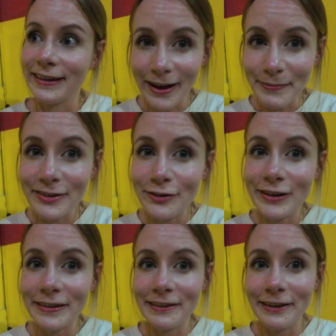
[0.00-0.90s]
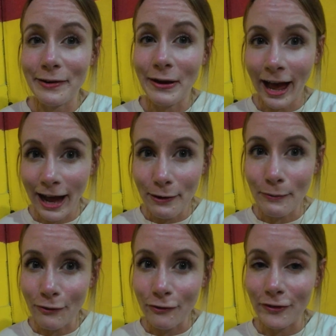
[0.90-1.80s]
I'm intrigued to know how
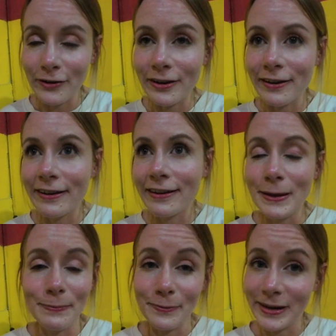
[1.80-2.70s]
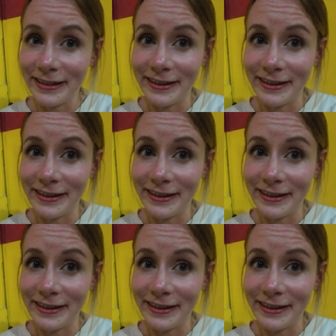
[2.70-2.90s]
often people eat